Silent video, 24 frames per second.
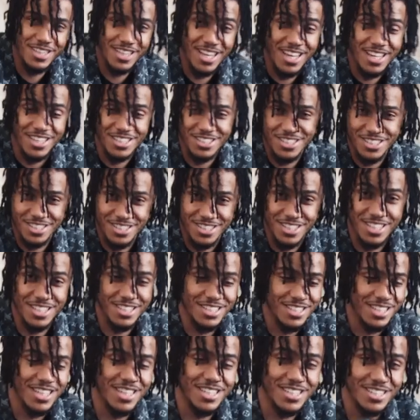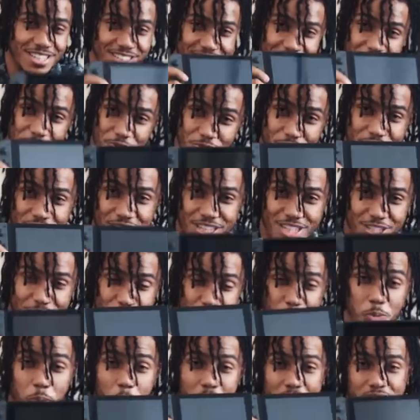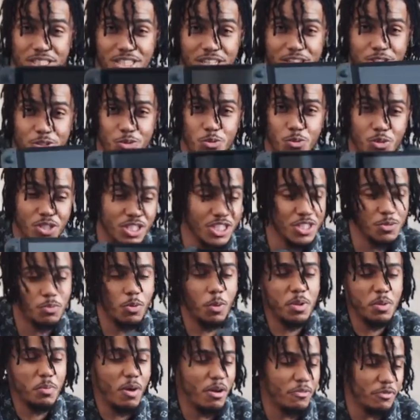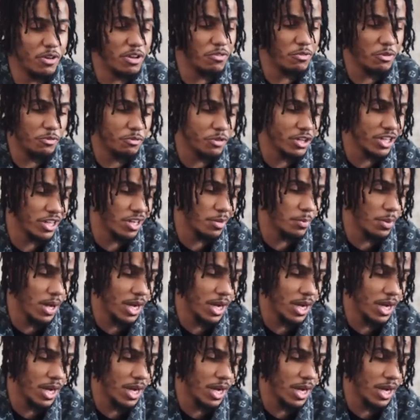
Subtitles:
This is definitely super essential. This is probably my favorite thing in the